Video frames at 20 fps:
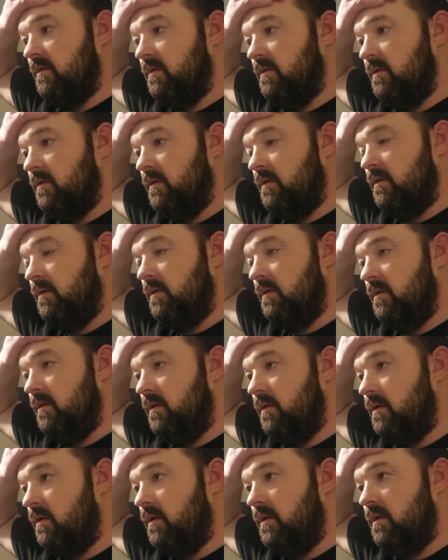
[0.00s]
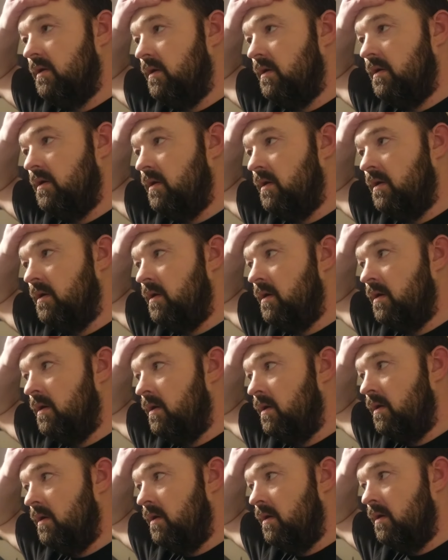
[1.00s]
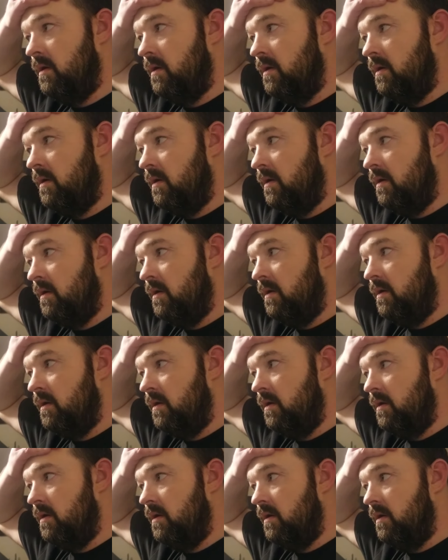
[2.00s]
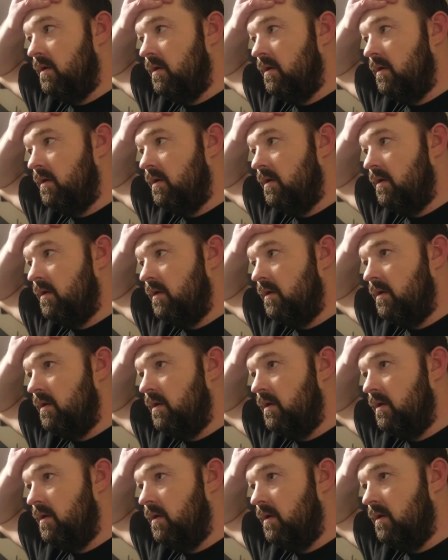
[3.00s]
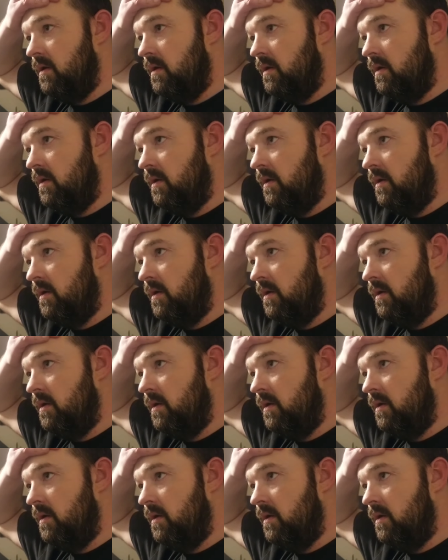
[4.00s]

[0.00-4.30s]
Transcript: (no one is talking)